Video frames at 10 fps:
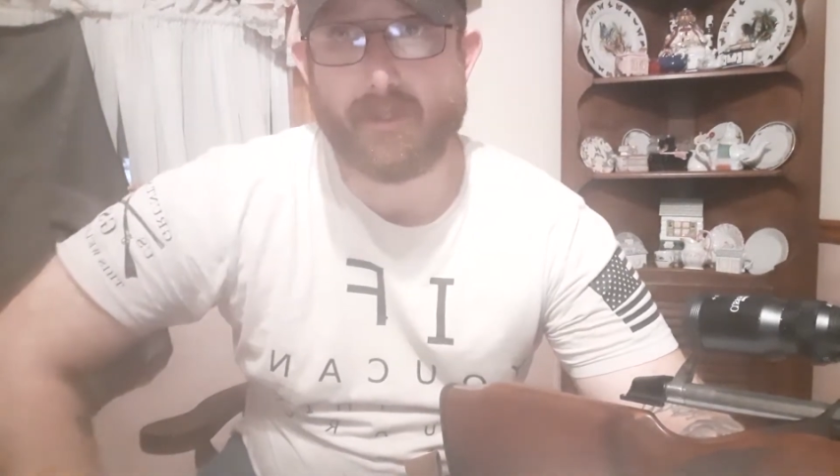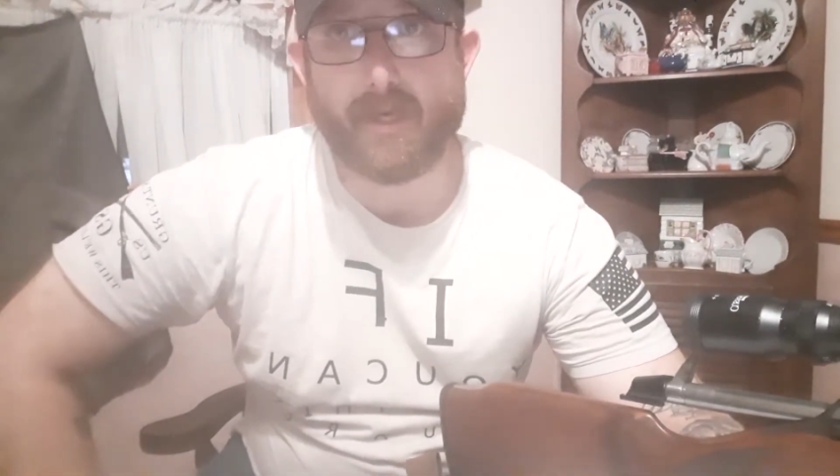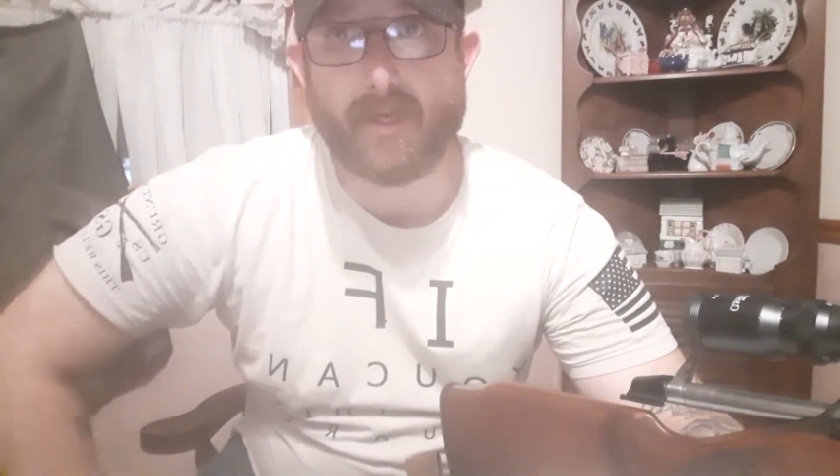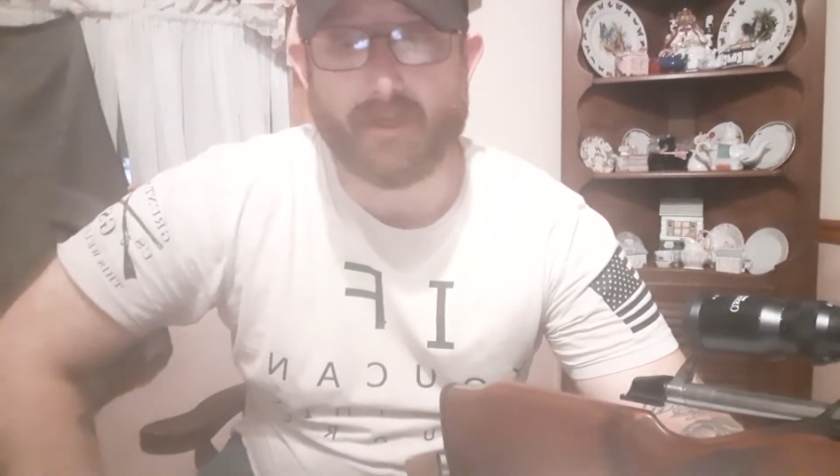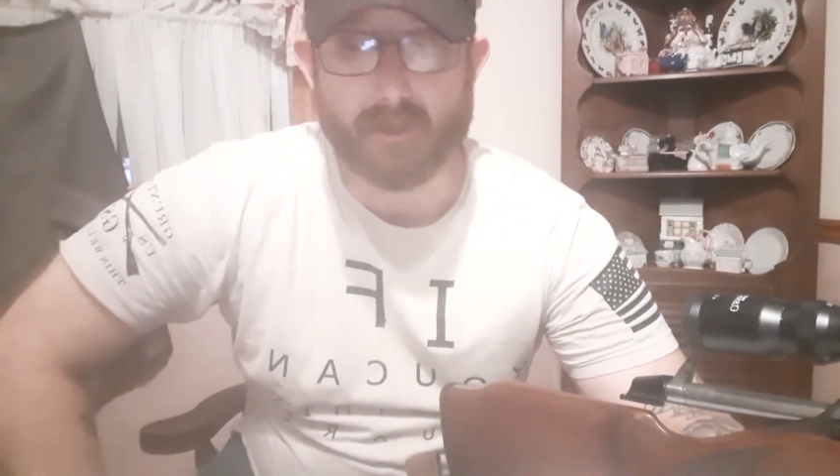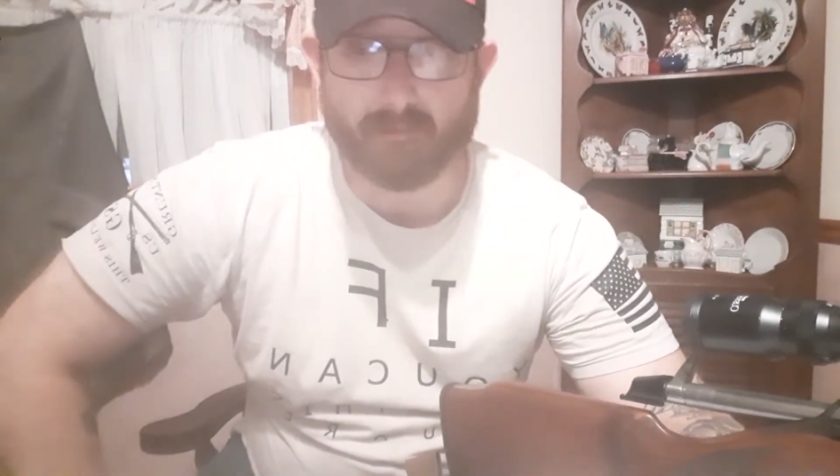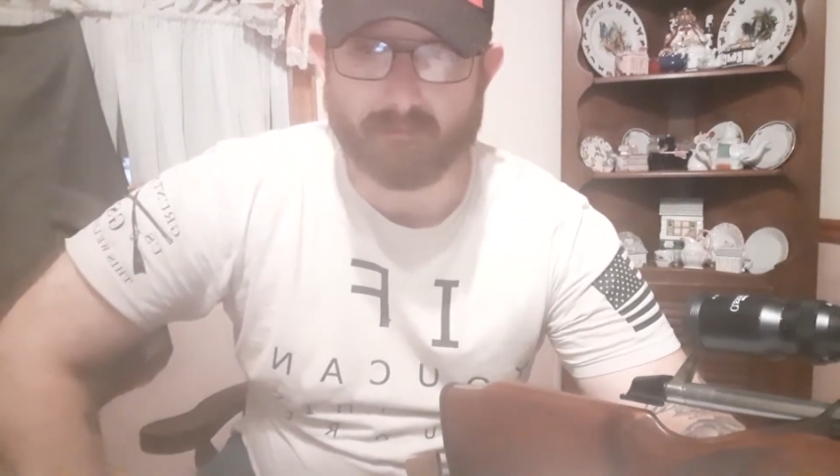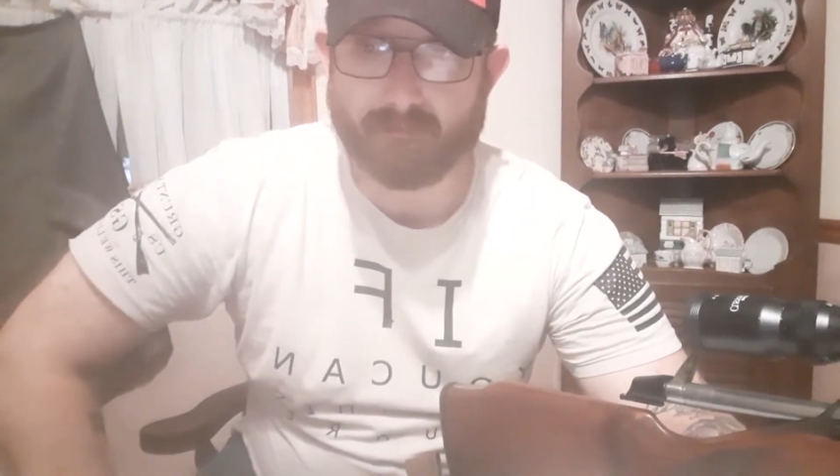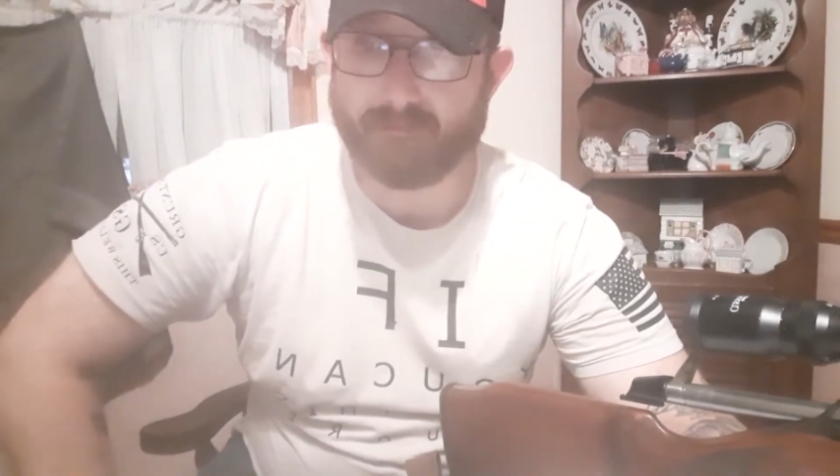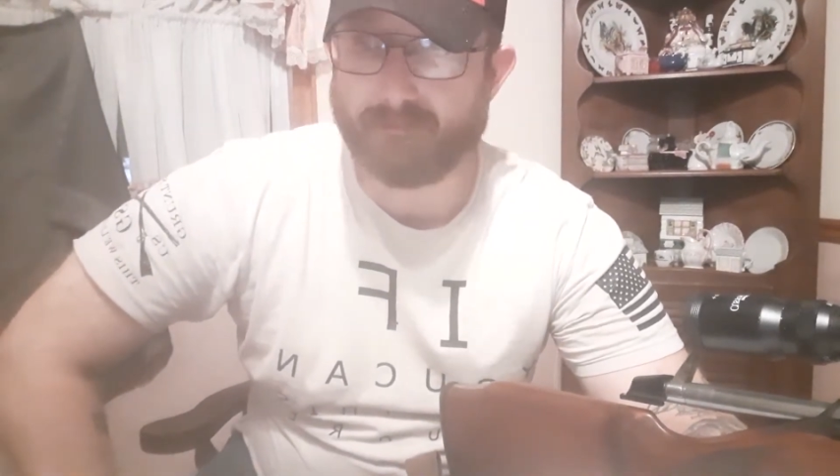and I'm
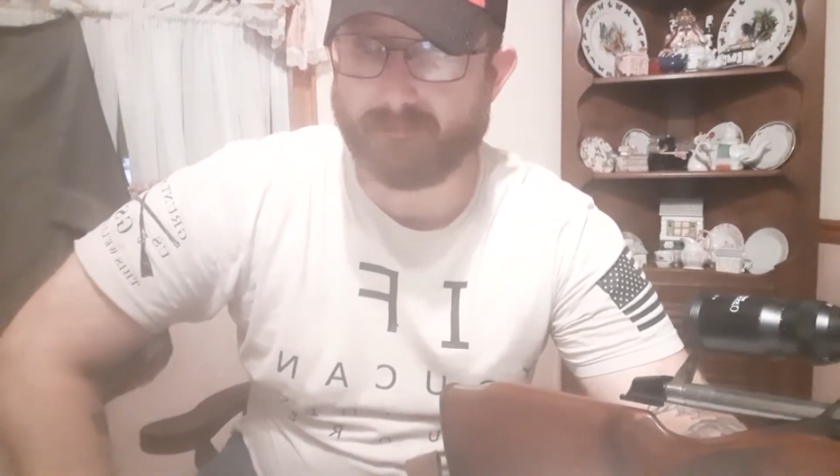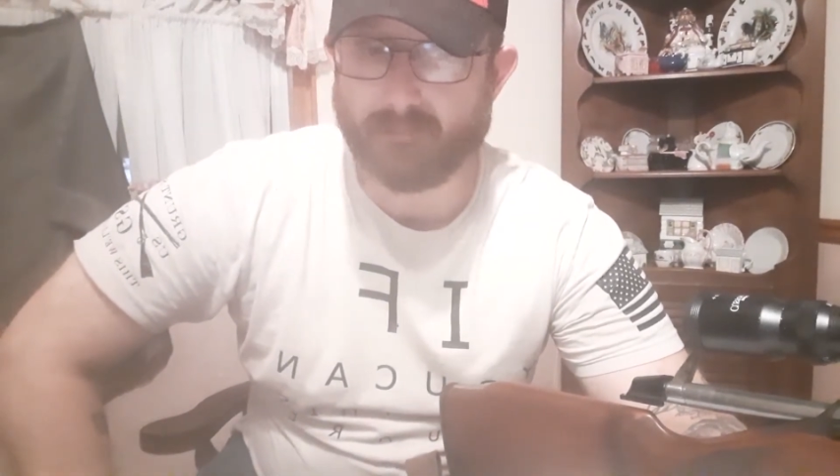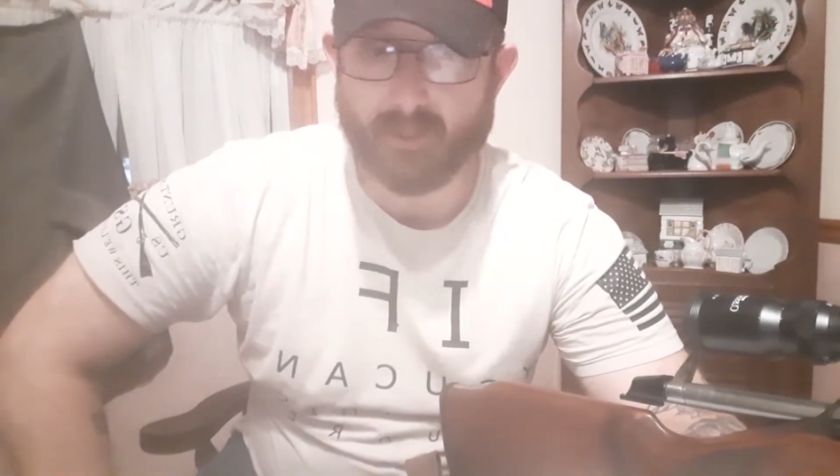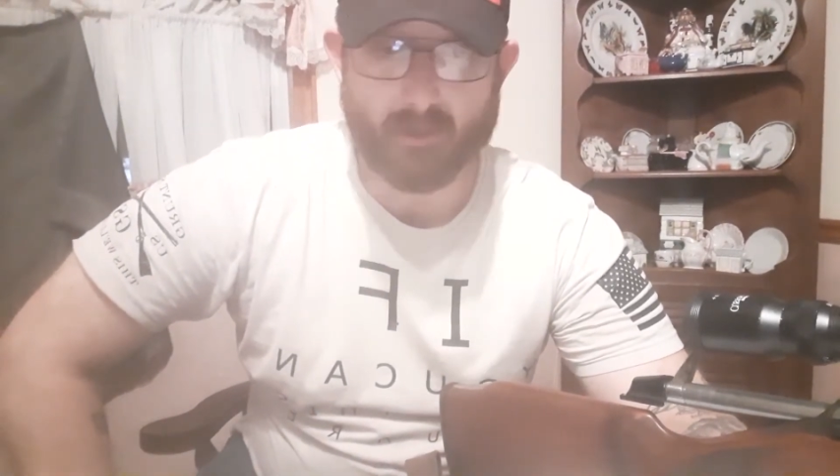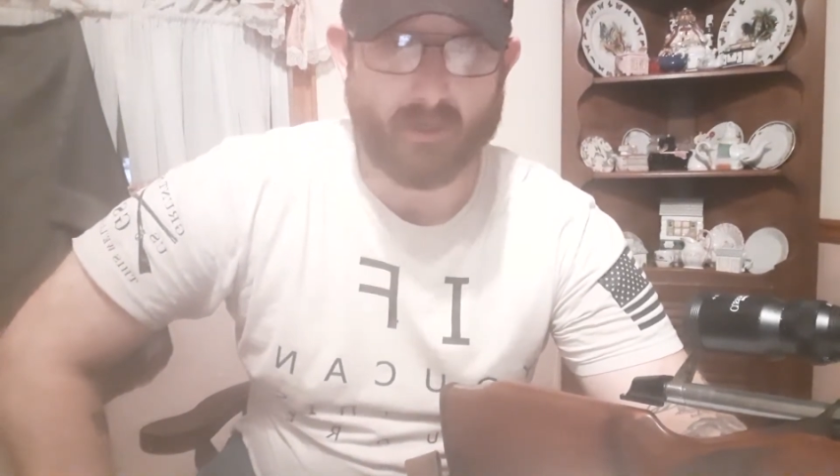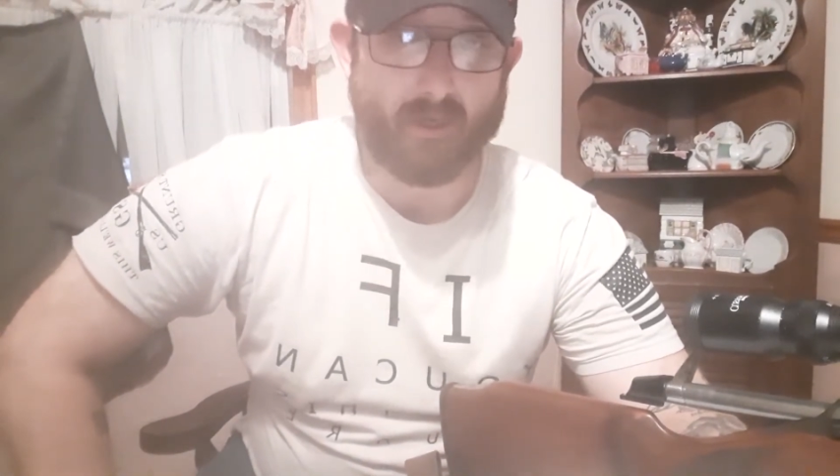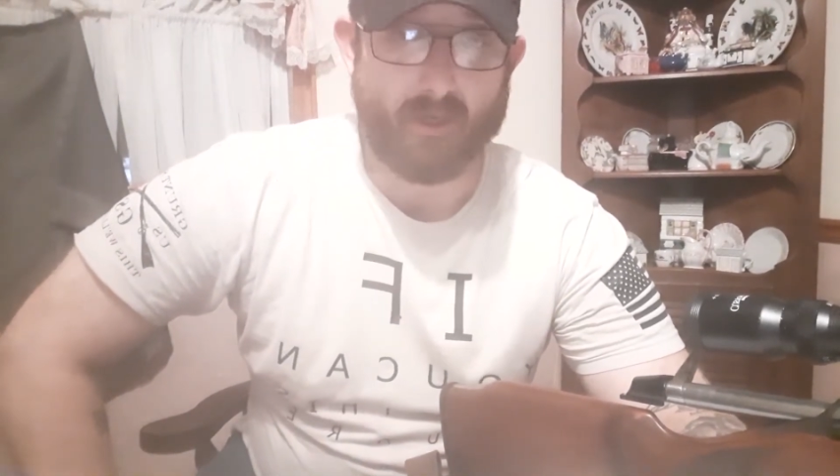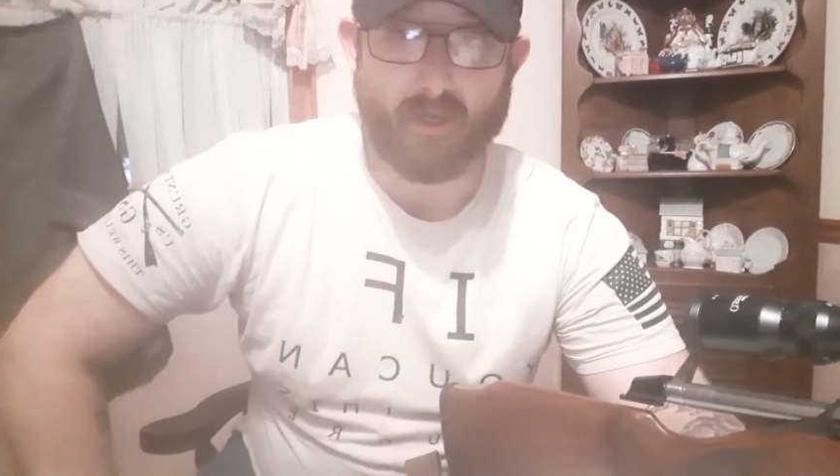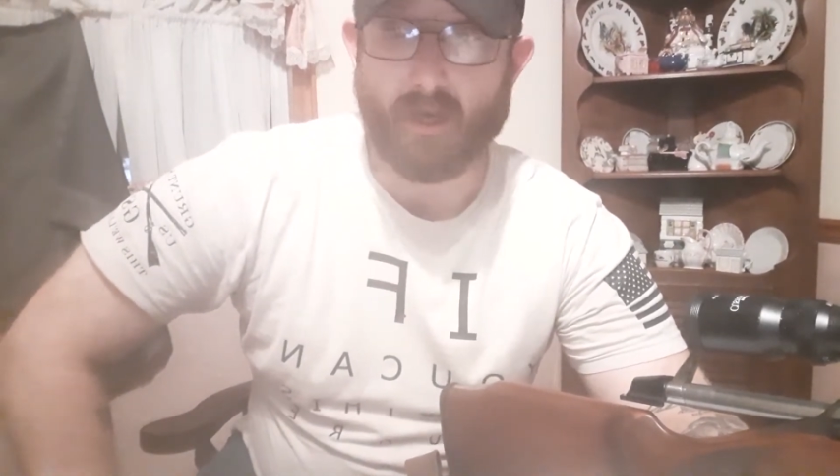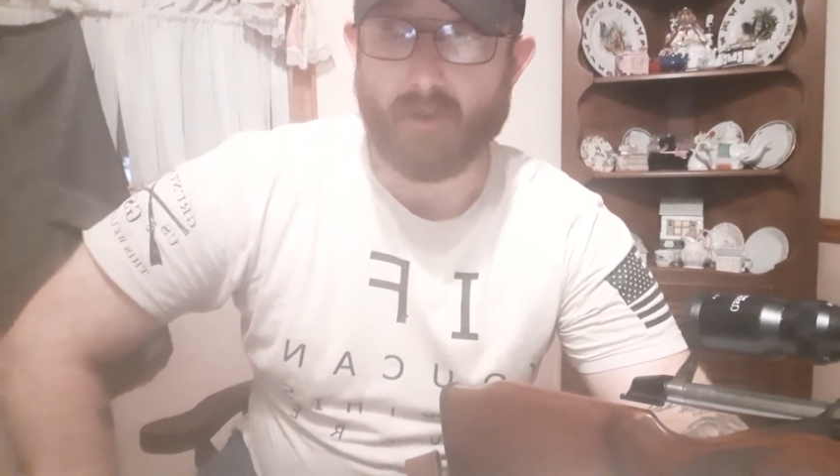
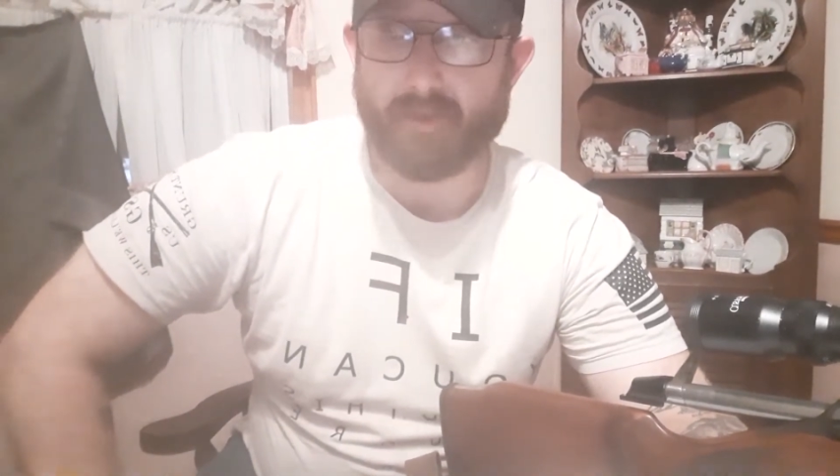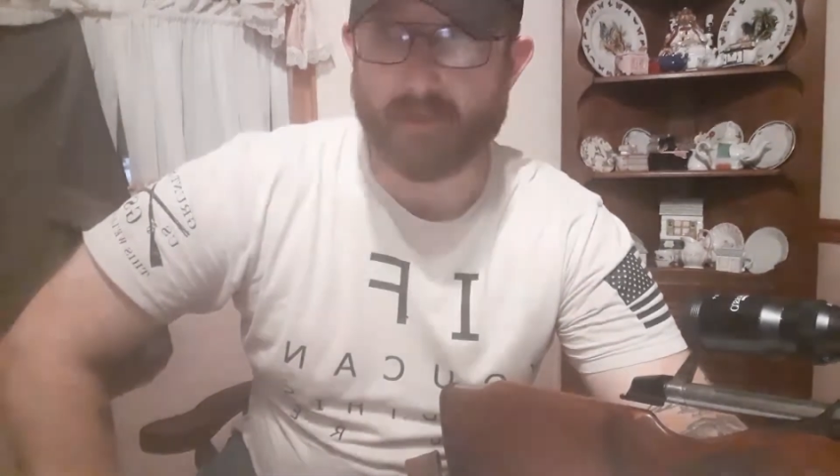here